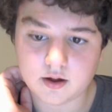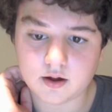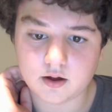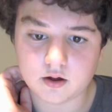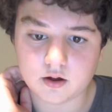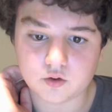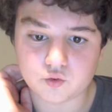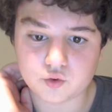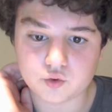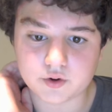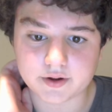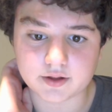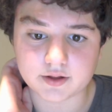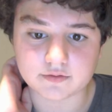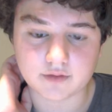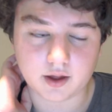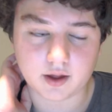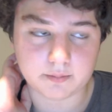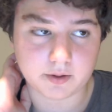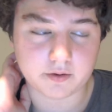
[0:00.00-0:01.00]
Who did I get
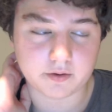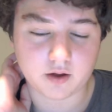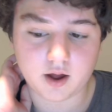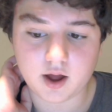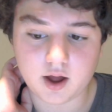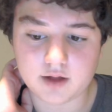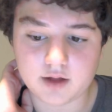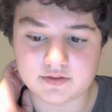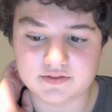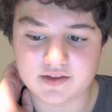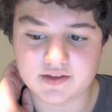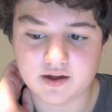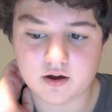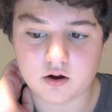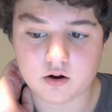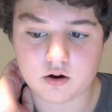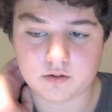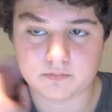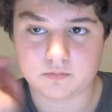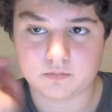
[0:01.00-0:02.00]
tagged by? I
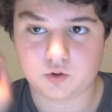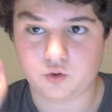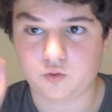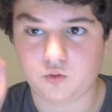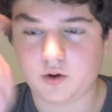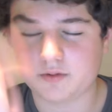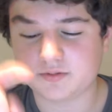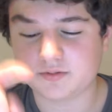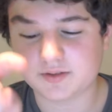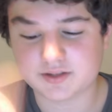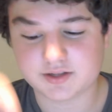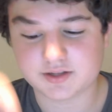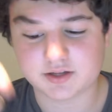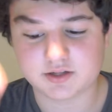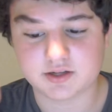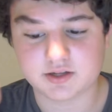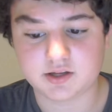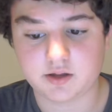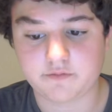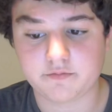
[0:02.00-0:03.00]
was about to say
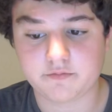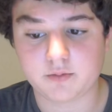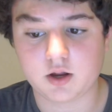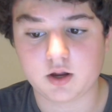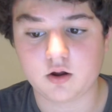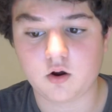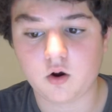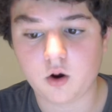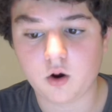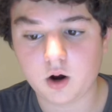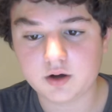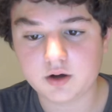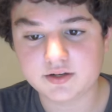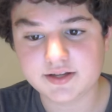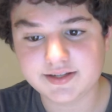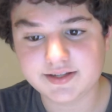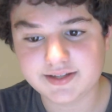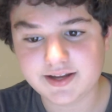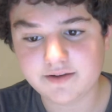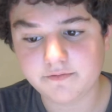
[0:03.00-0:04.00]
Disneyland for me. Our
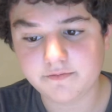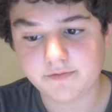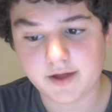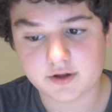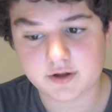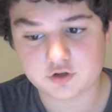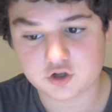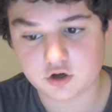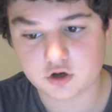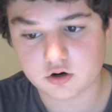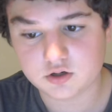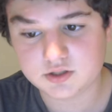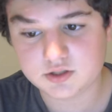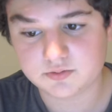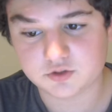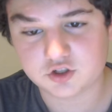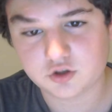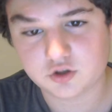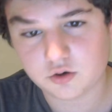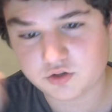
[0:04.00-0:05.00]
Disney Adventures,
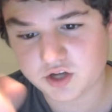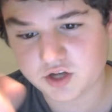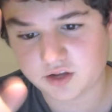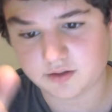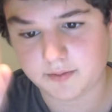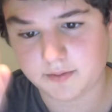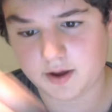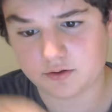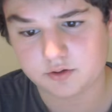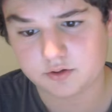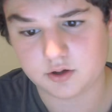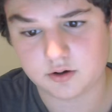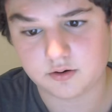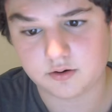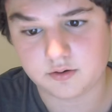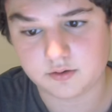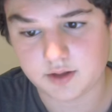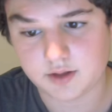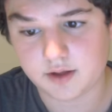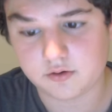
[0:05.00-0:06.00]
which go check them out.
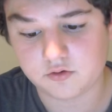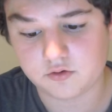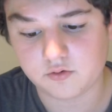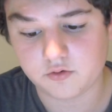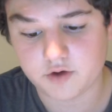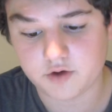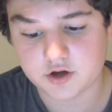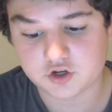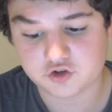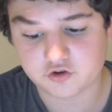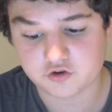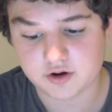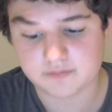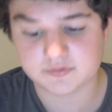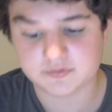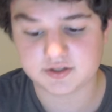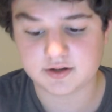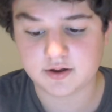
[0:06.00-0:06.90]
They do great streams.